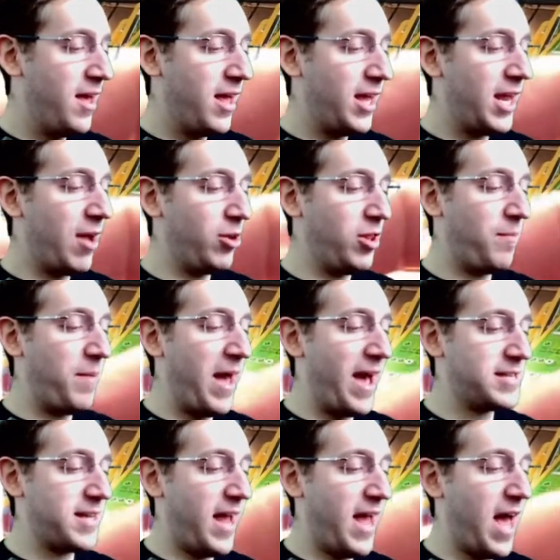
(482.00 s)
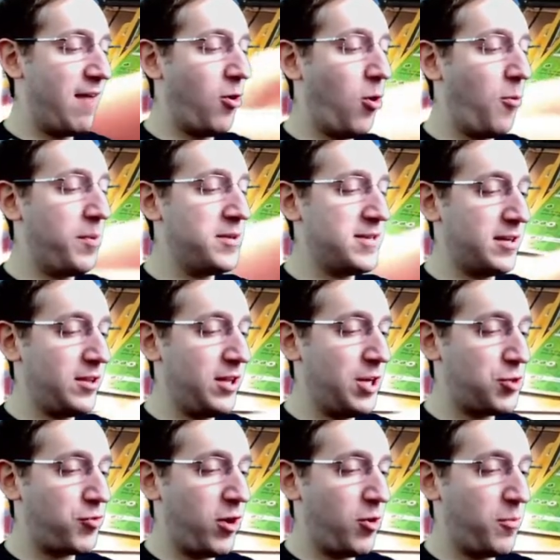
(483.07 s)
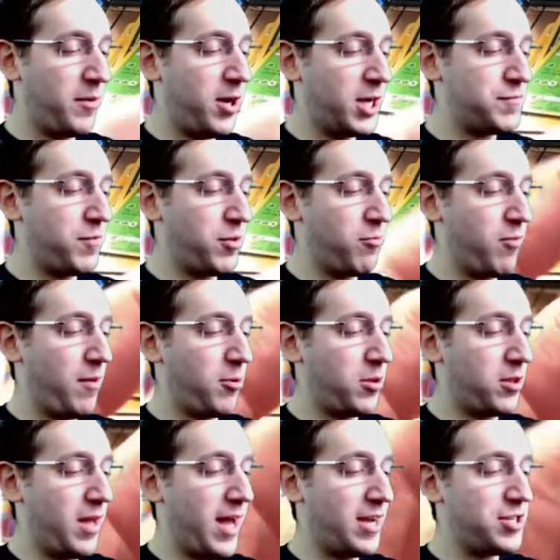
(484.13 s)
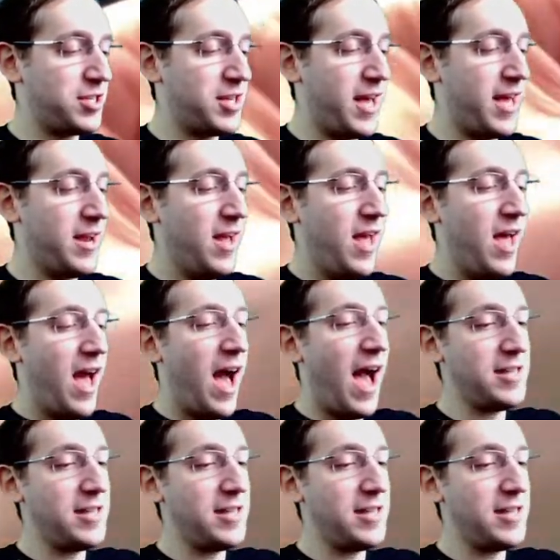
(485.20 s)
Now, in the past, I have opened an Elite Trainer box for the Rebel Clash set. I